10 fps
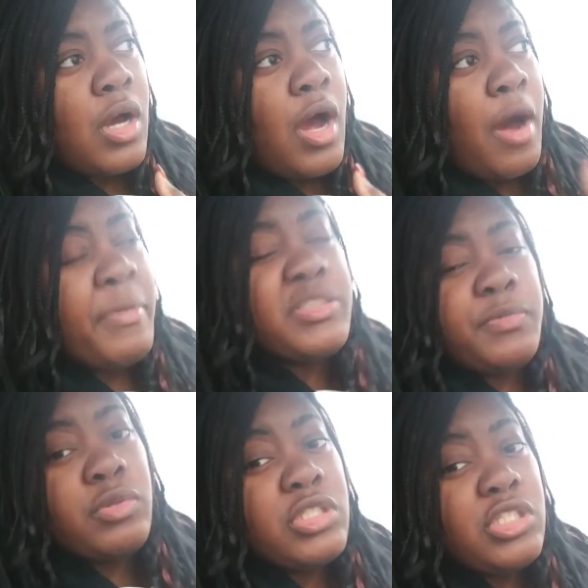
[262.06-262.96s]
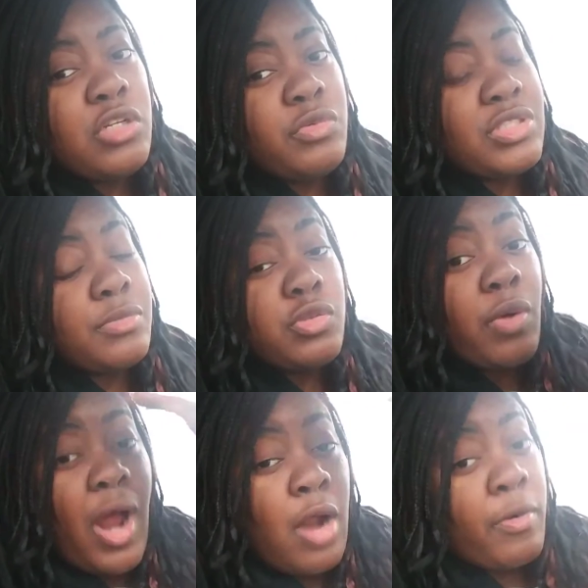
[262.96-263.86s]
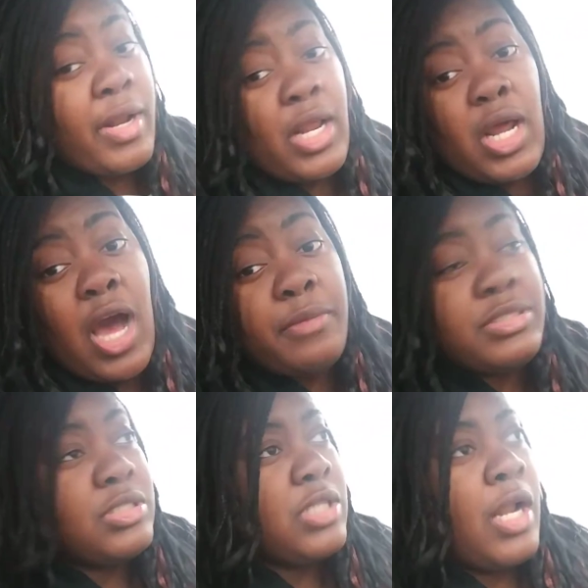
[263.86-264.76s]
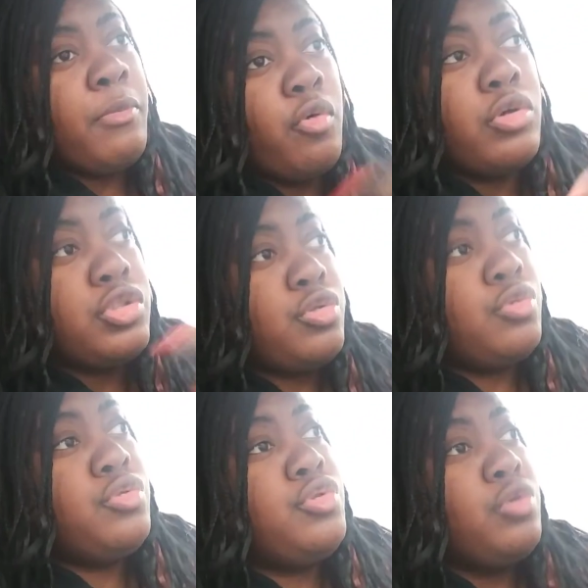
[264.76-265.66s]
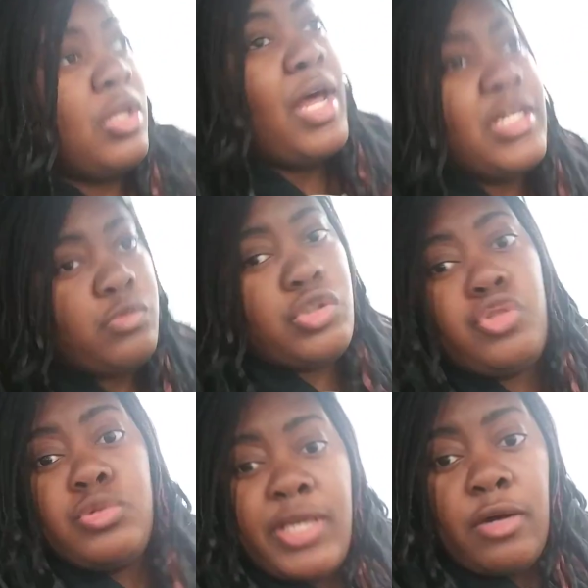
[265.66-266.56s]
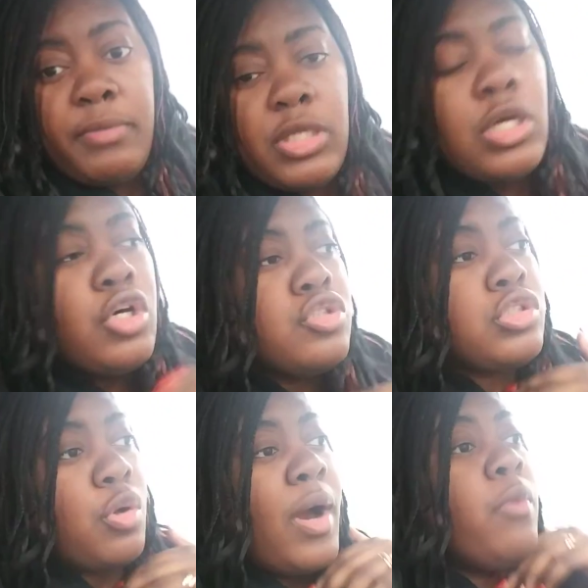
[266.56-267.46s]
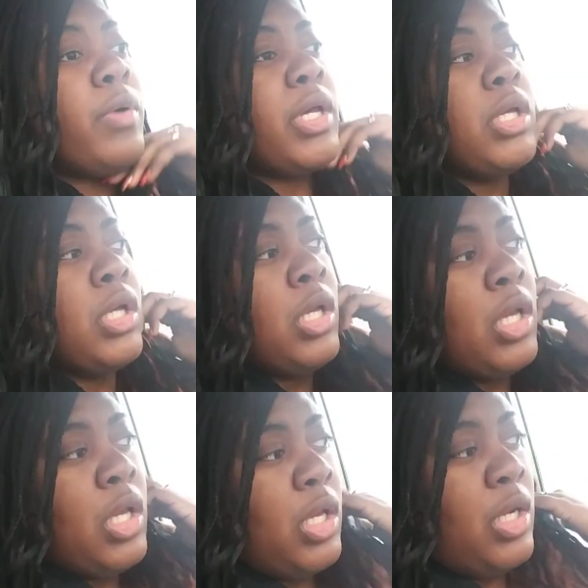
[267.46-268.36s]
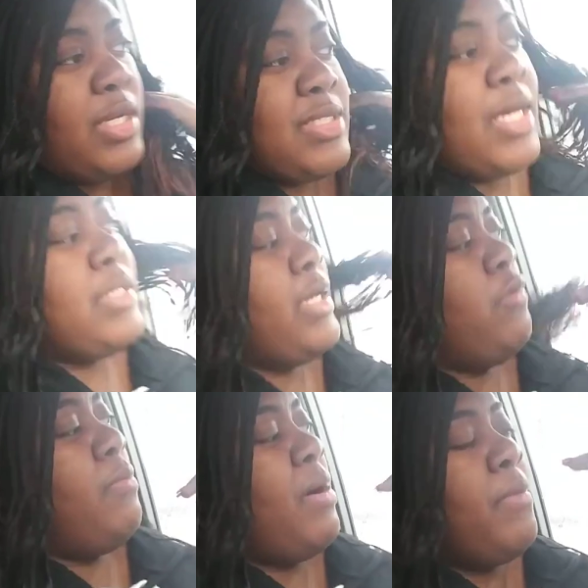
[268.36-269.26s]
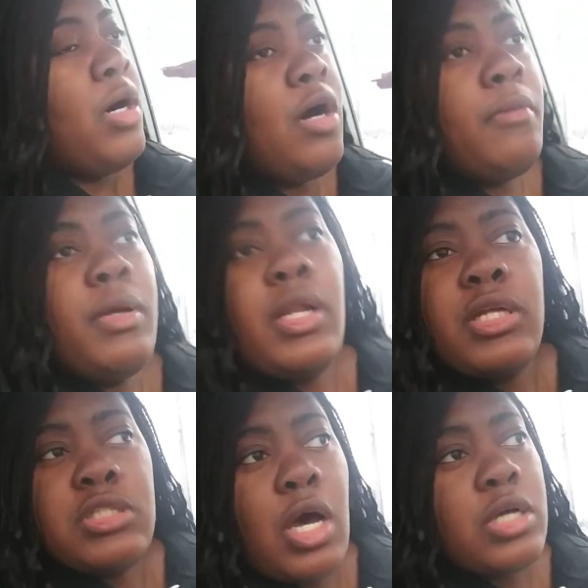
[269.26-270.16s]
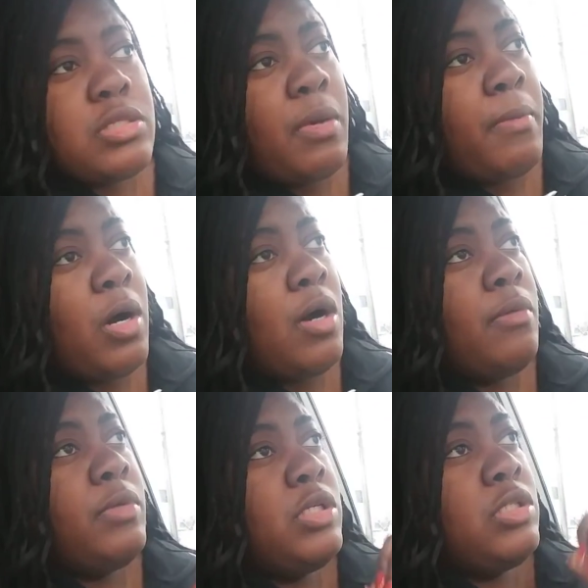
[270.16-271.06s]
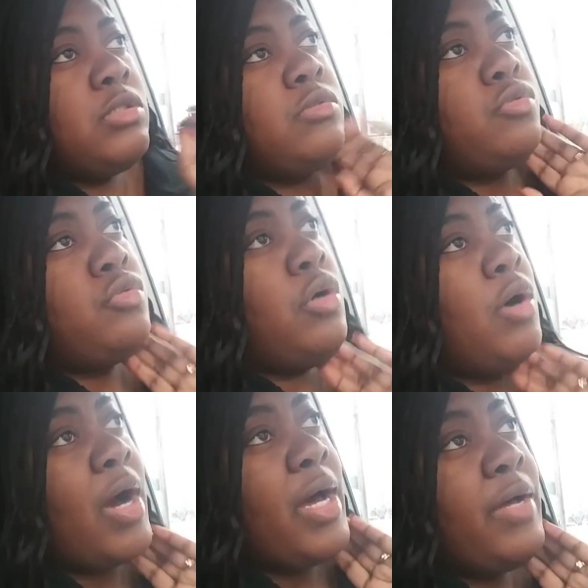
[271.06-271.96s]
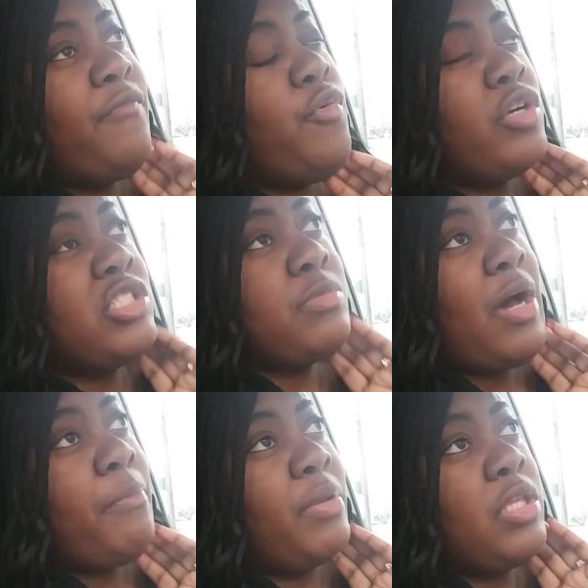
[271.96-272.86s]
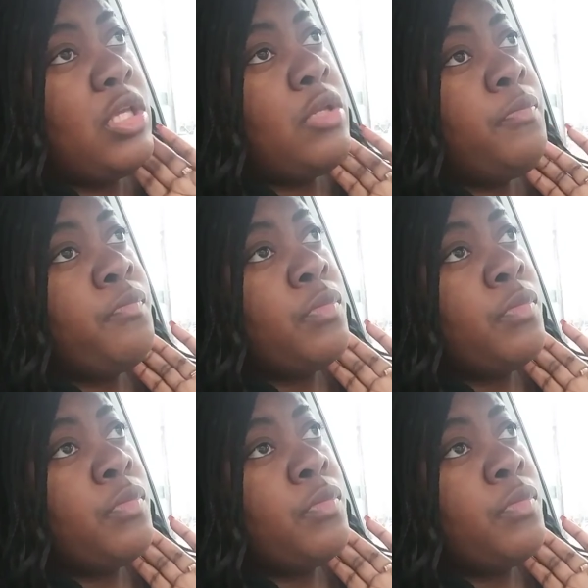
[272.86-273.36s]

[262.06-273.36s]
I must be really dealing with something to where I ran out of options and I'm going to utilize what you tell me. So I went and I sat down with my mom and I talked to my mom and, I voiced my opinion.